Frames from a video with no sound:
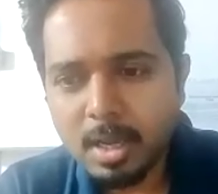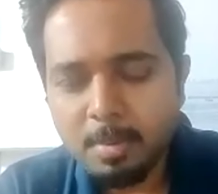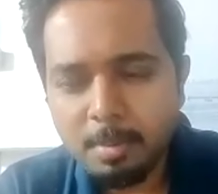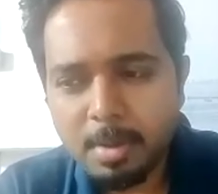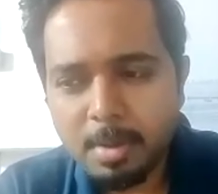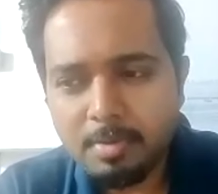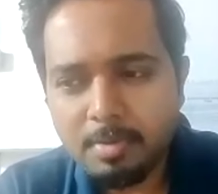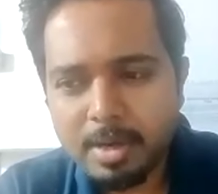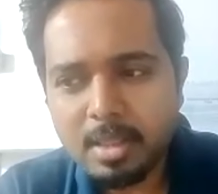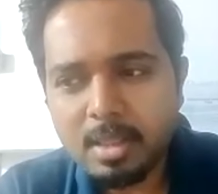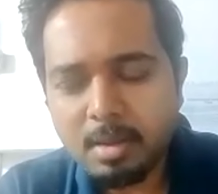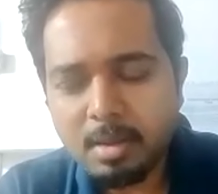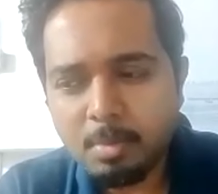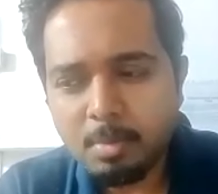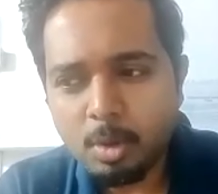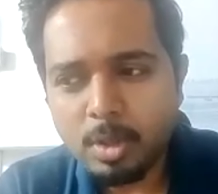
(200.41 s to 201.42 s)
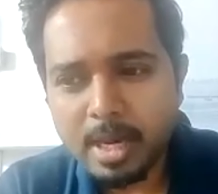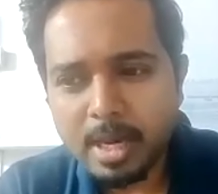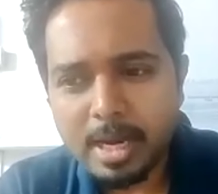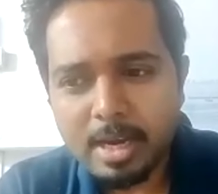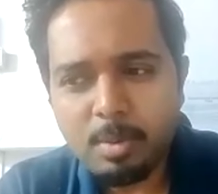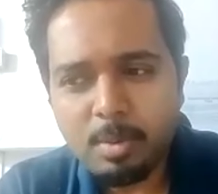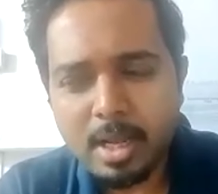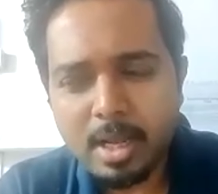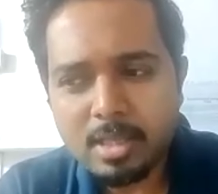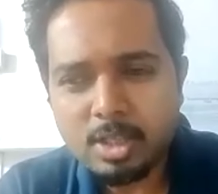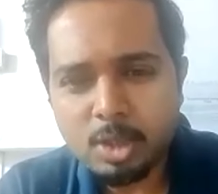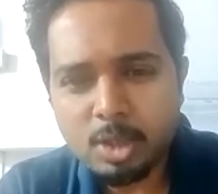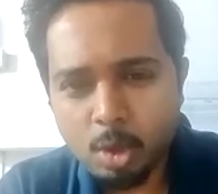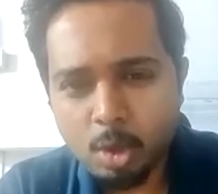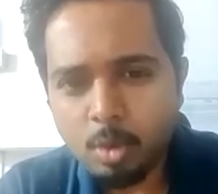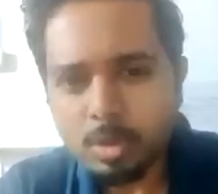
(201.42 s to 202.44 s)
But Vinita, more than anyone else,
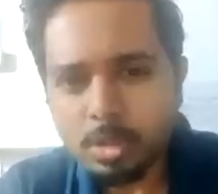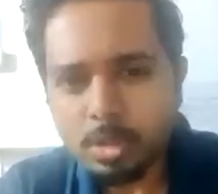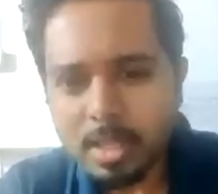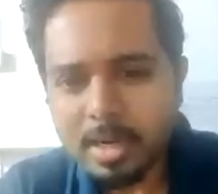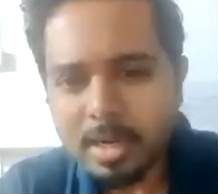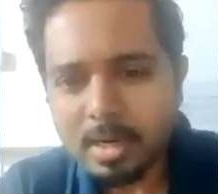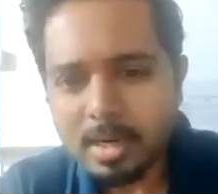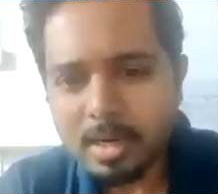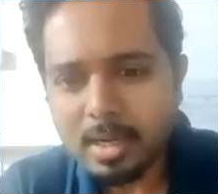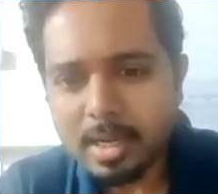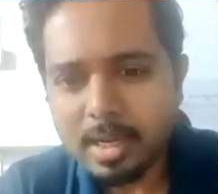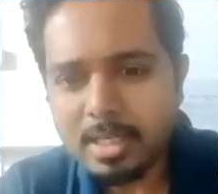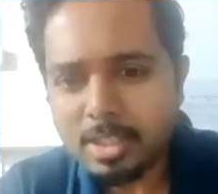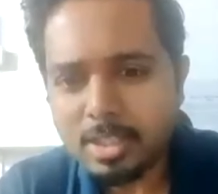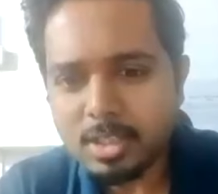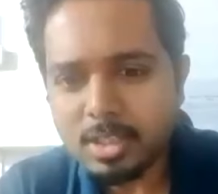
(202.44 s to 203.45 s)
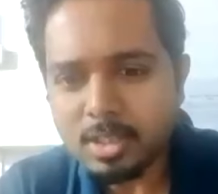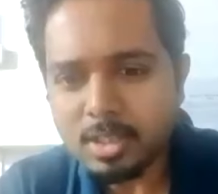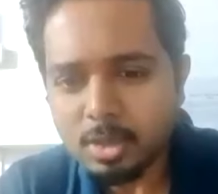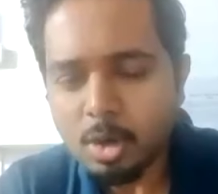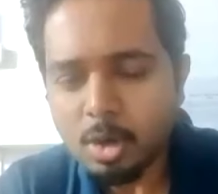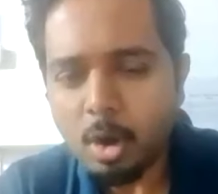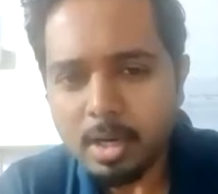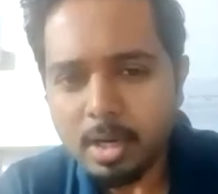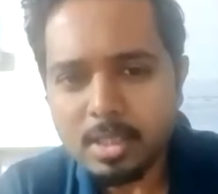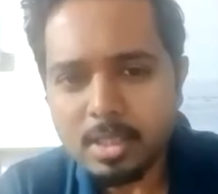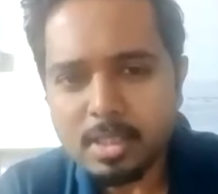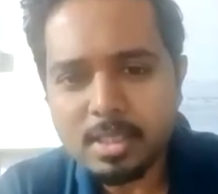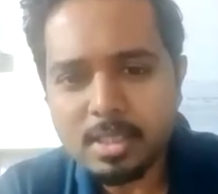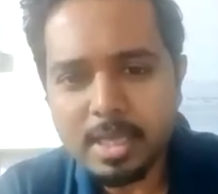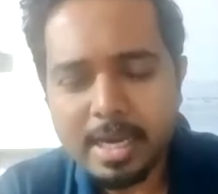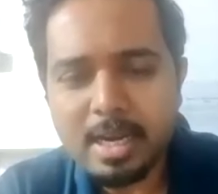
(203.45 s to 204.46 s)
knows that it's not
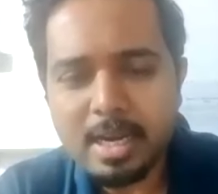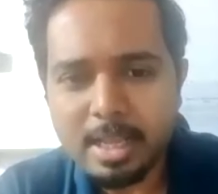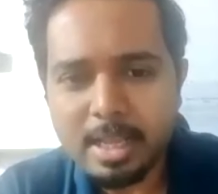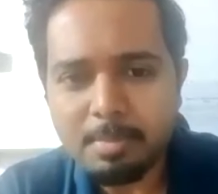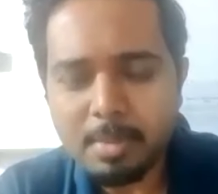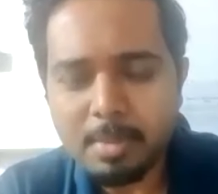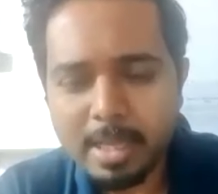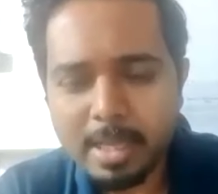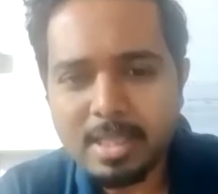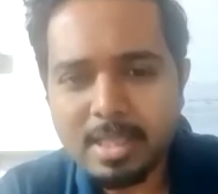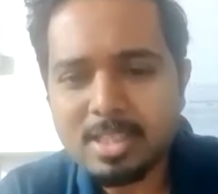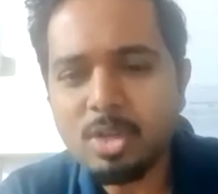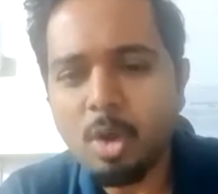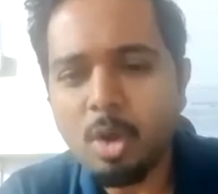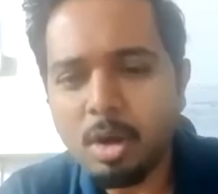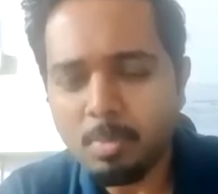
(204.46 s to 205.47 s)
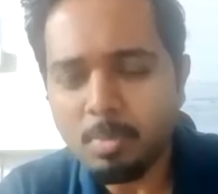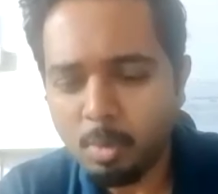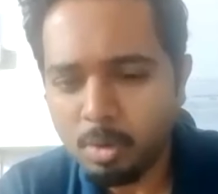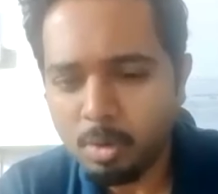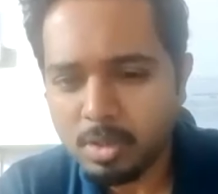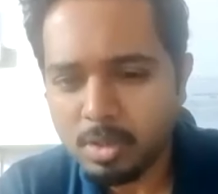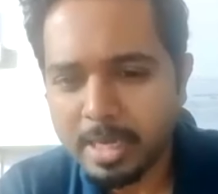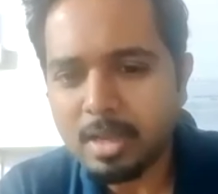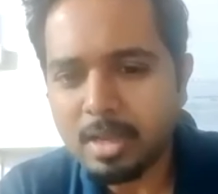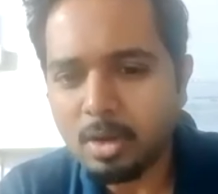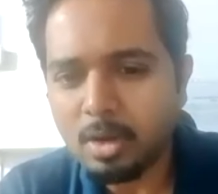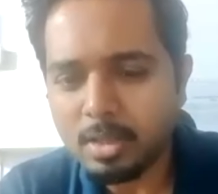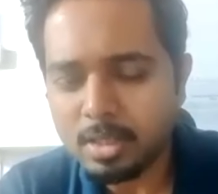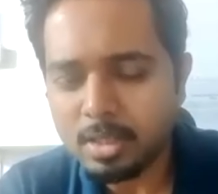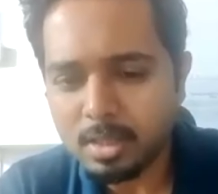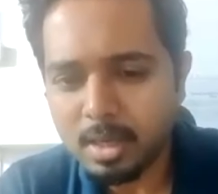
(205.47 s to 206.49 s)
just skin deep. Like, there's a lot more
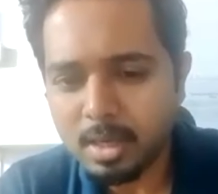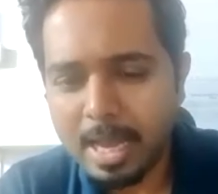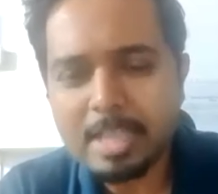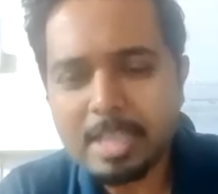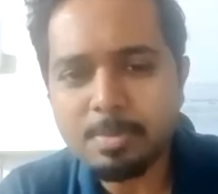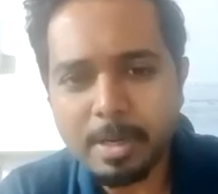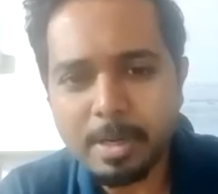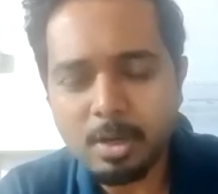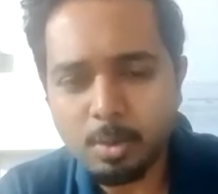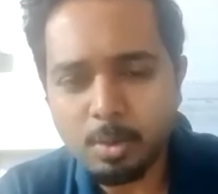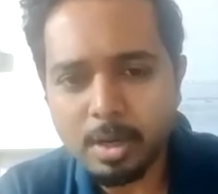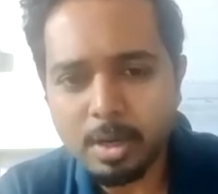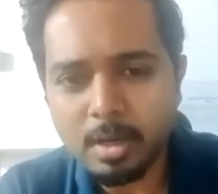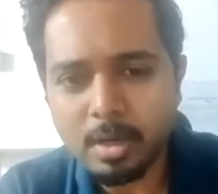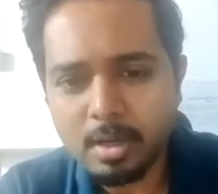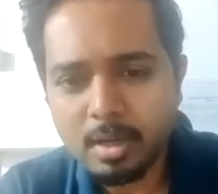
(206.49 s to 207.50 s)
psychological aspect to it.